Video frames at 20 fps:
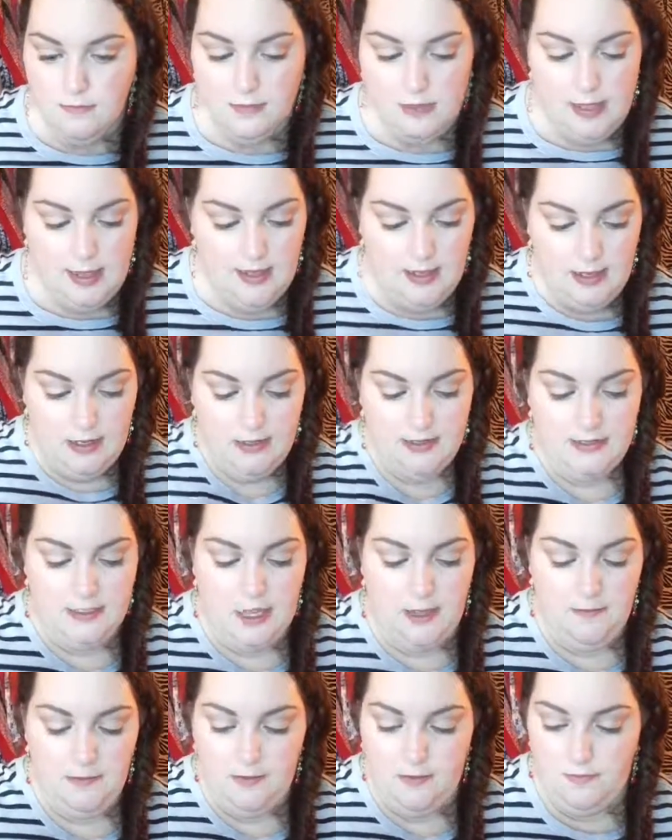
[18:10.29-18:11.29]
And then on
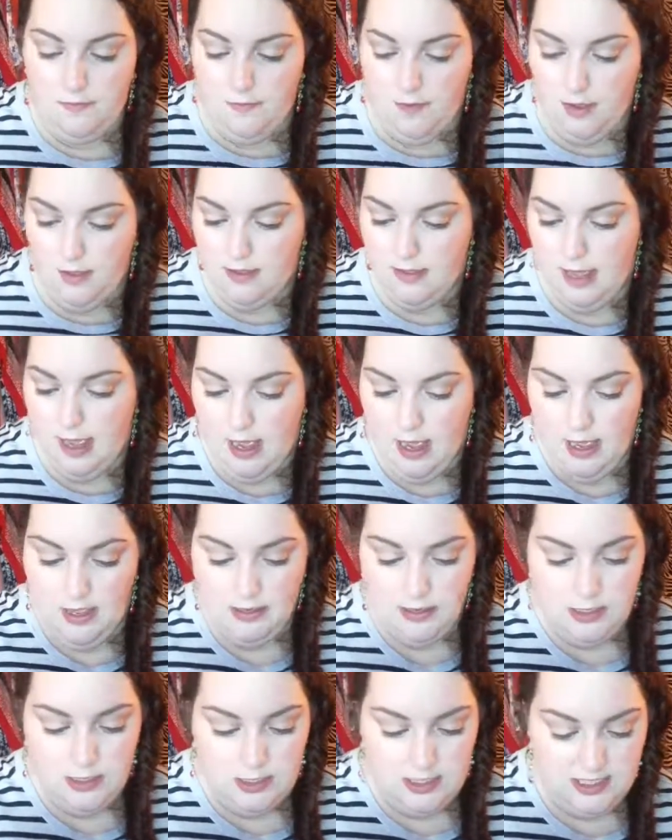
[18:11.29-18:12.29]
top of
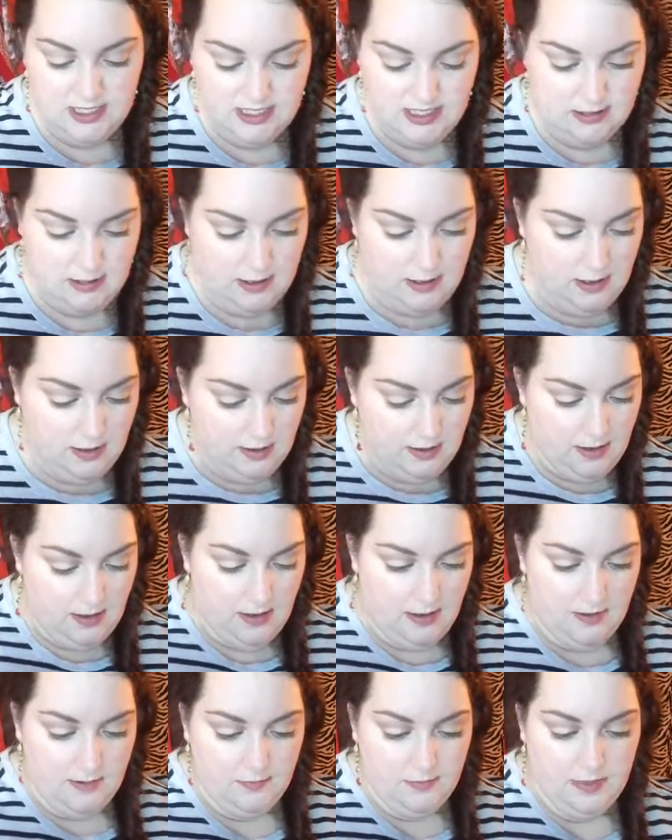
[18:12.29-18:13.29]
that, just to
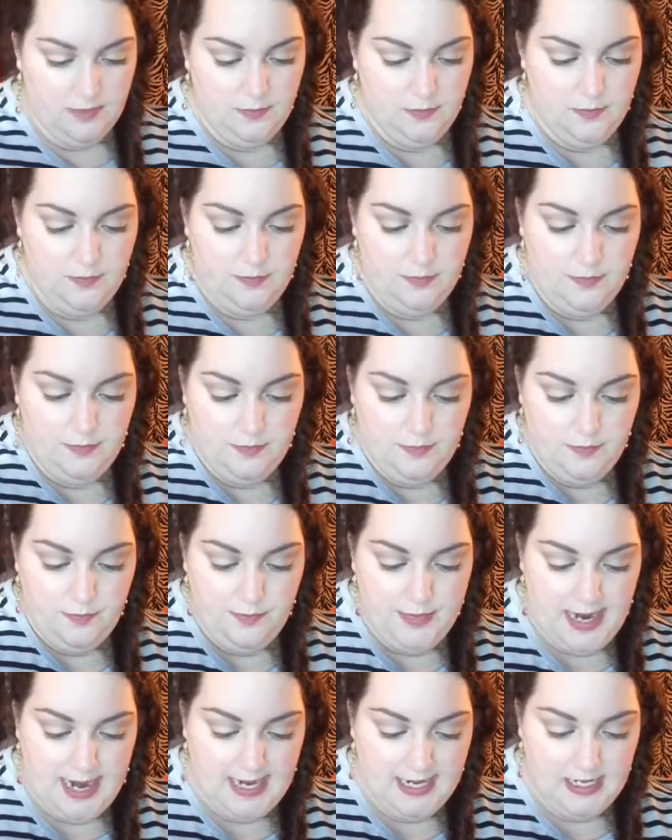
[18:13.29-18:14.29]

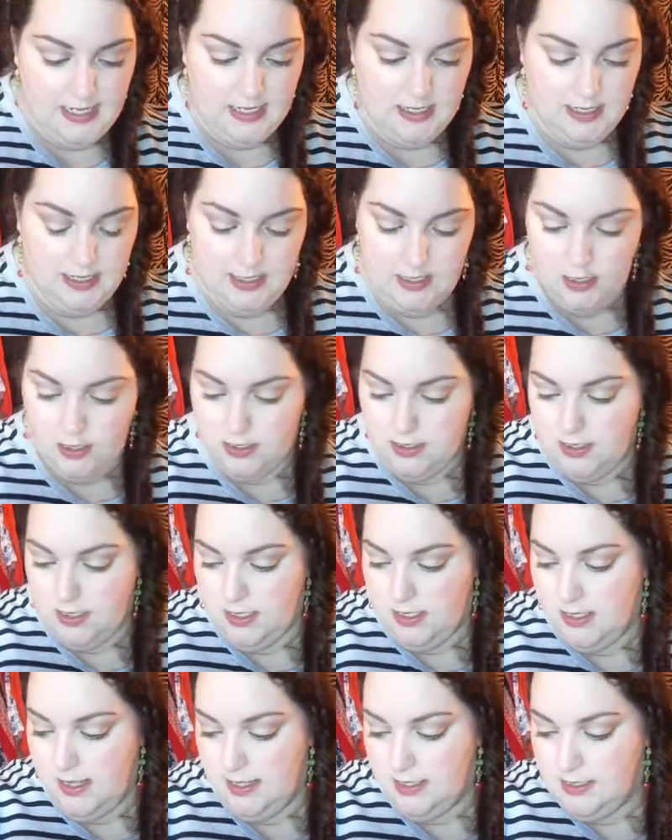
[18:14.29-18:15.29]
pack it in, or
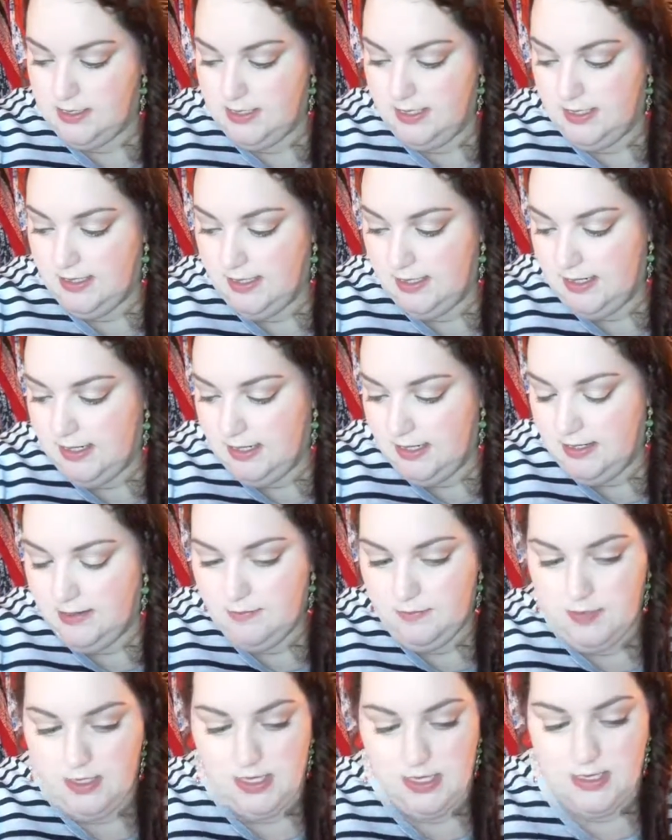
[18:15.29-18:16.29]
to like seal it in,
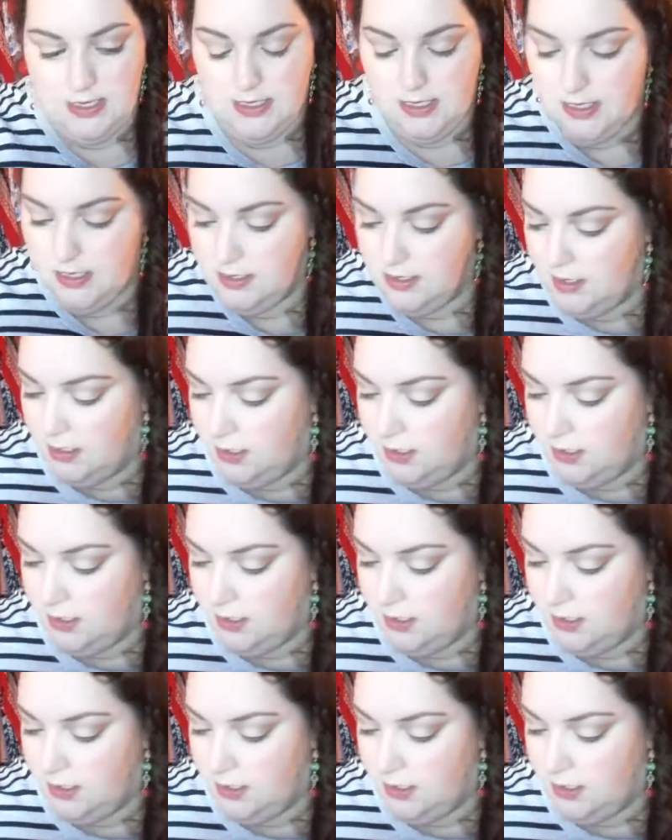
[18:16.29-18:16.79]
because it is a